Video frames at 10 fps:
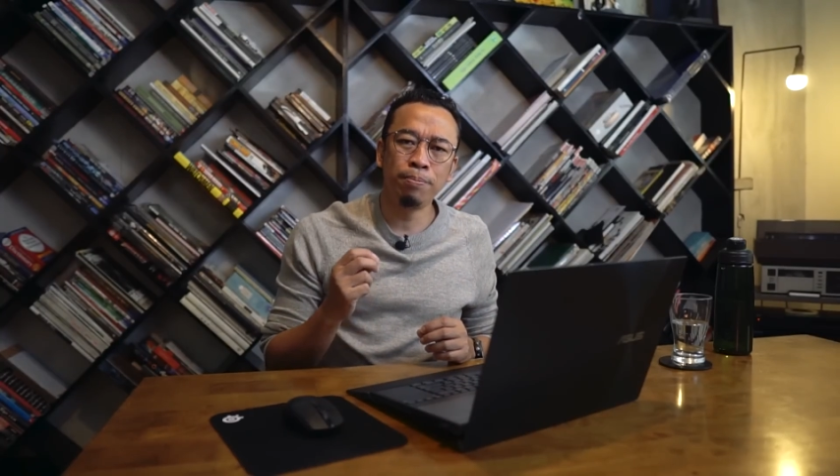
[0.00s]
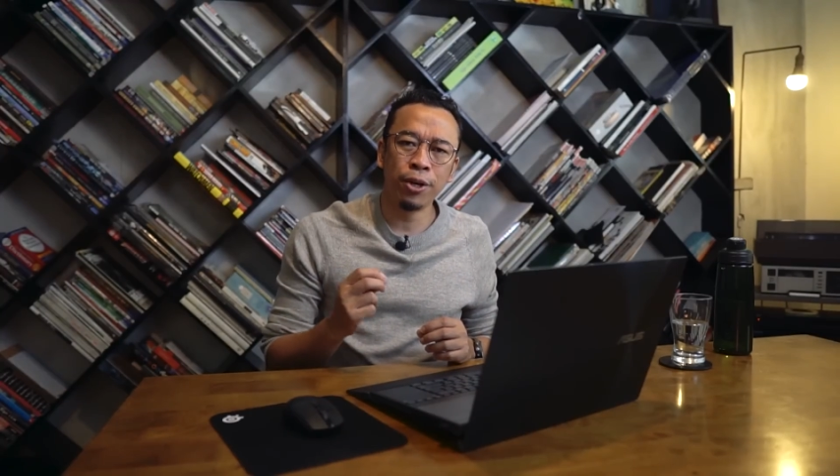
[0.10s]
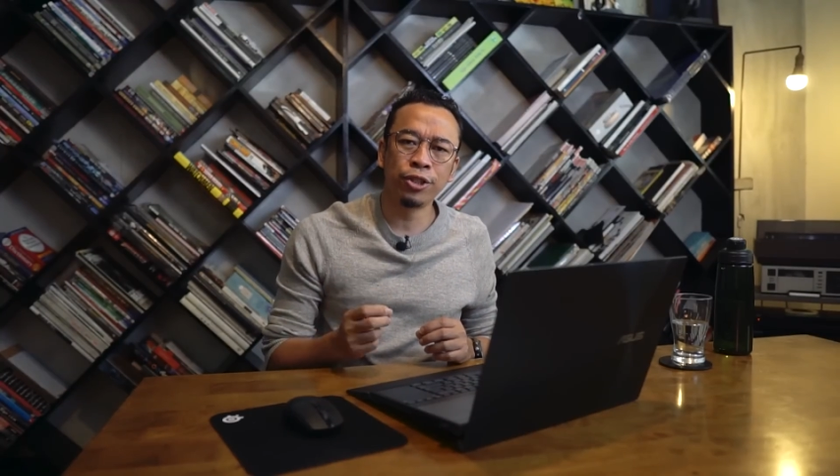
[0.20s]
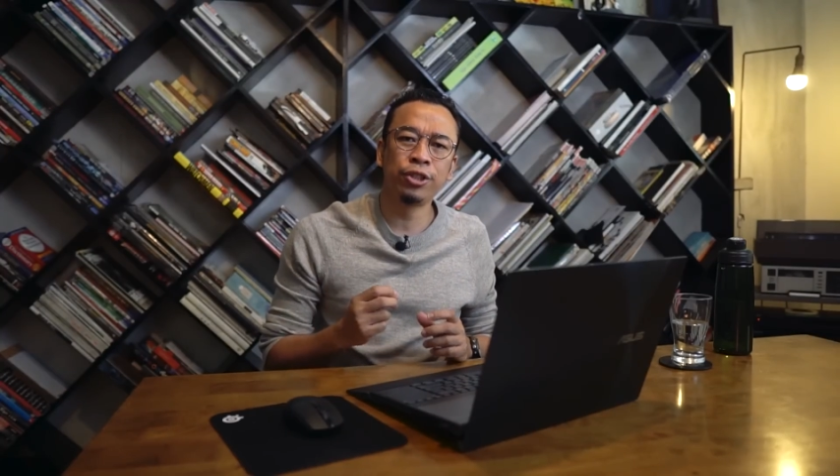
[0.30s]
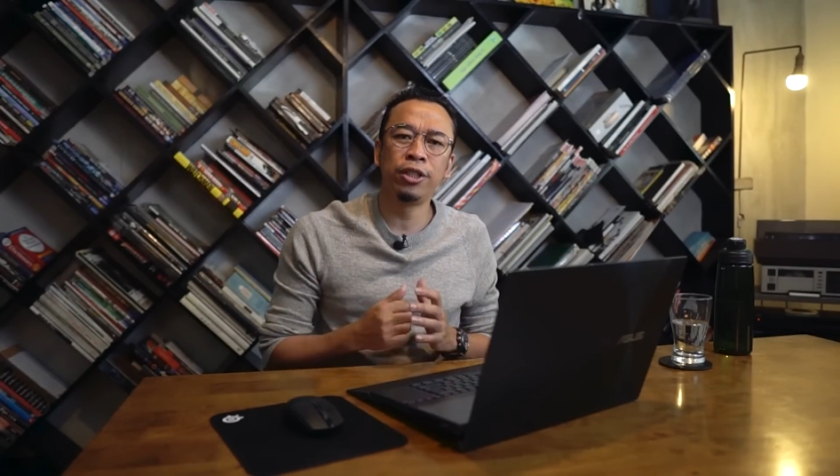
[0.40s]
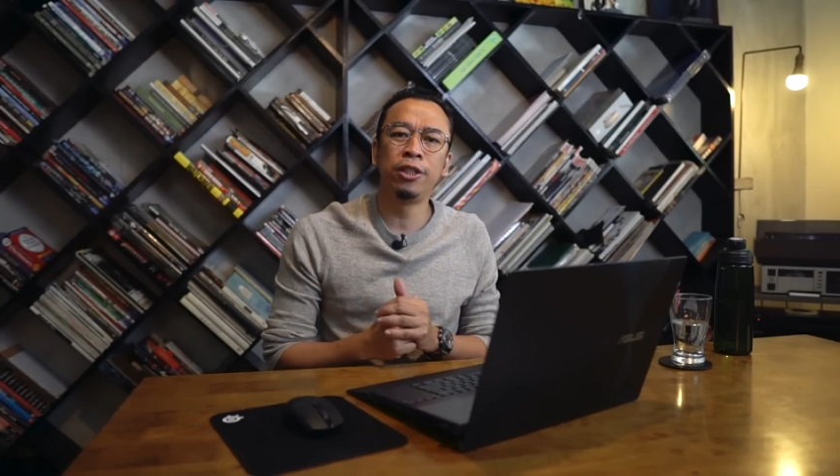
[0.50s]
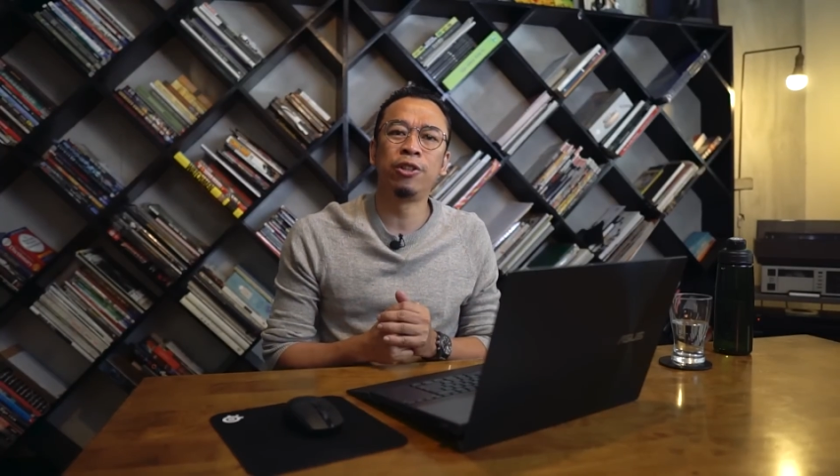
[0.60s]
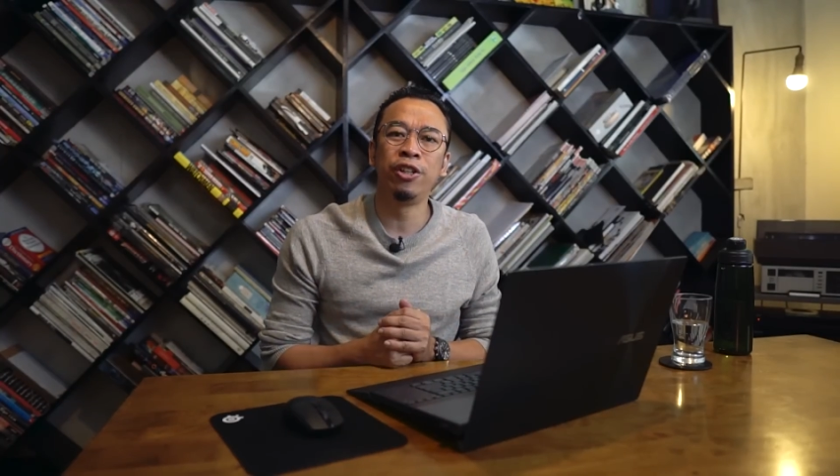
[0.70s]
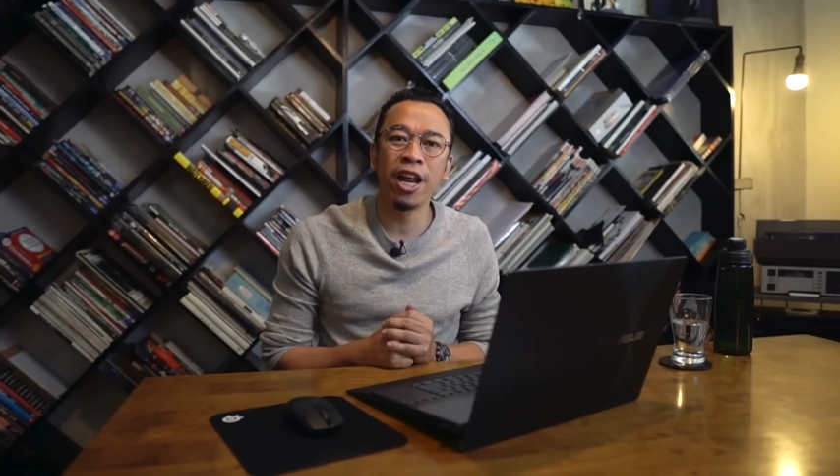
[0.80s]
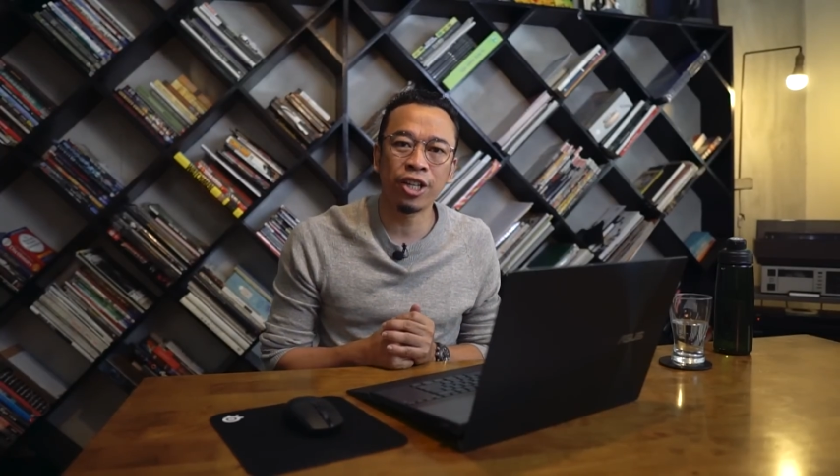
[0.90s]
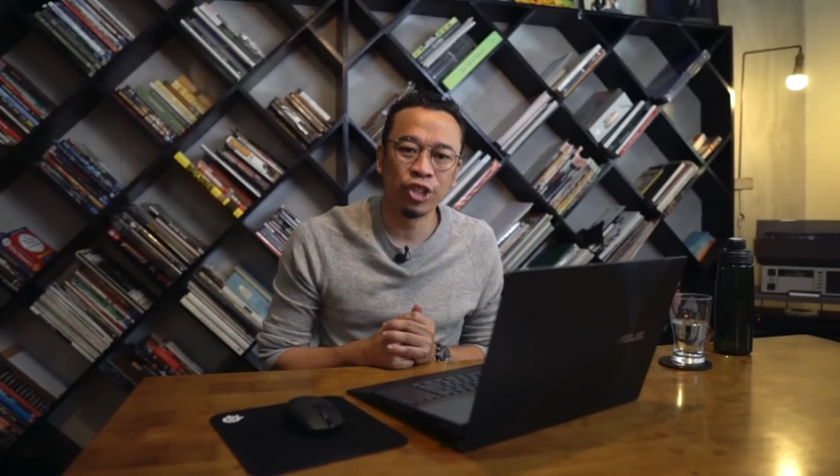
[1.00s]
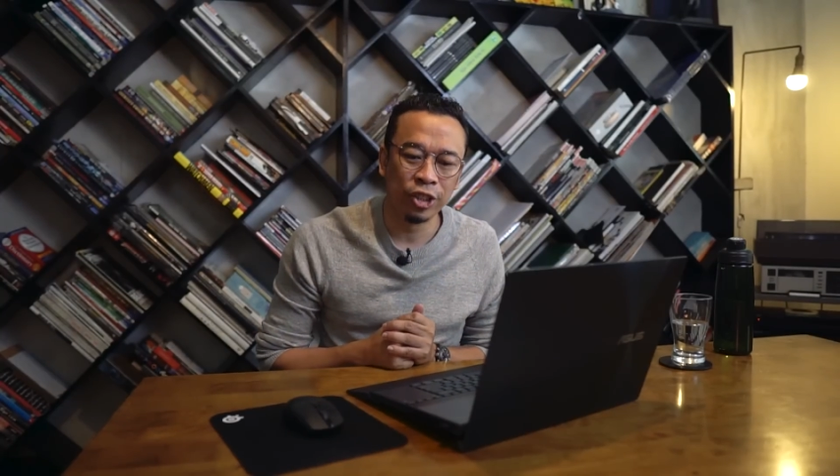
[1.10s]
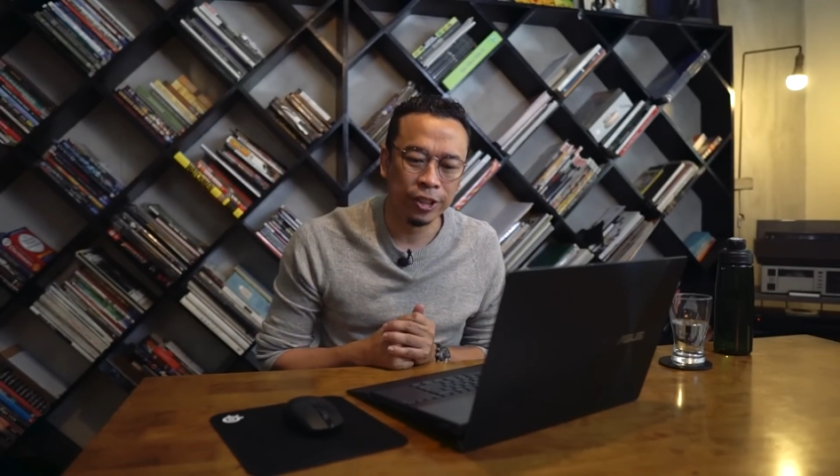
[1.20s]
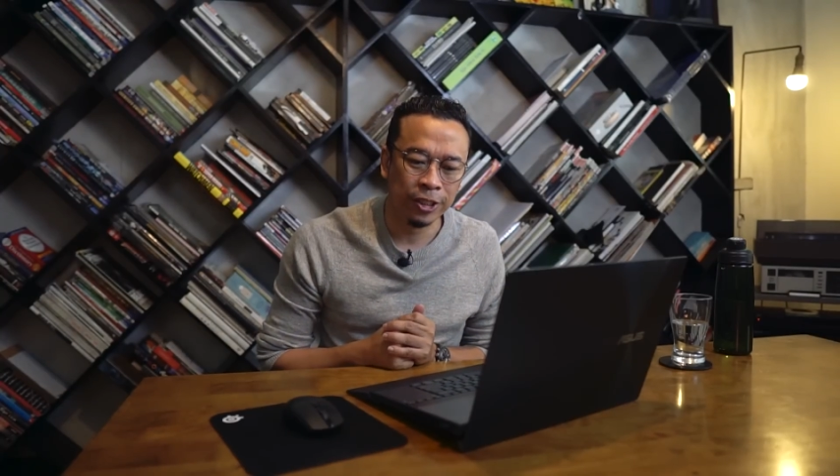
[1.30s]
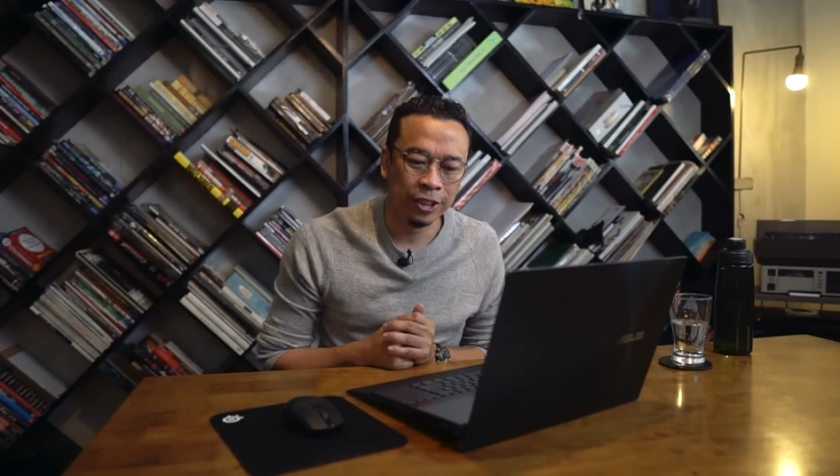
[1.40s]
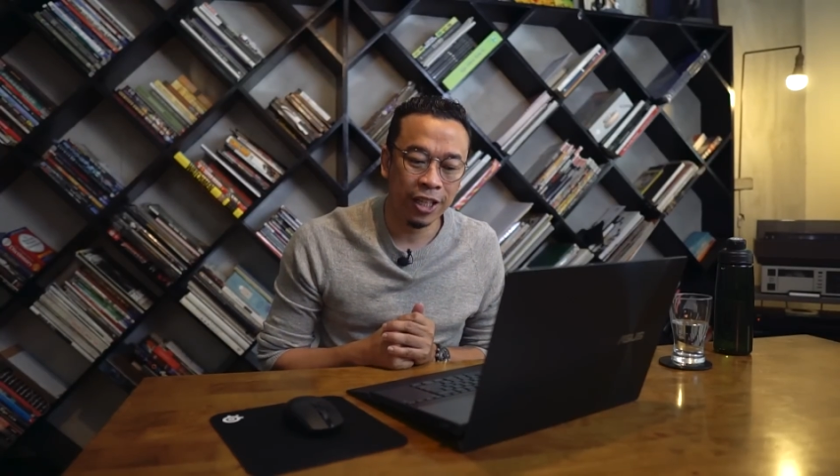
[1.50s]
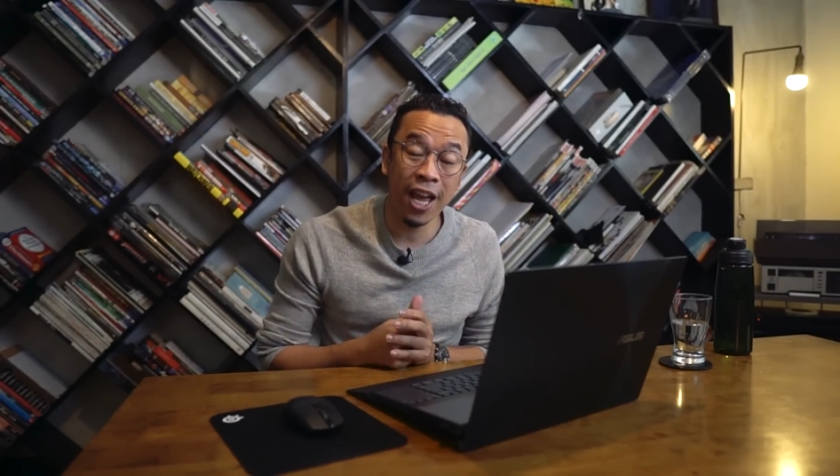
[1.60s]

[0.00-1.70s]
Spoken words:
personal connection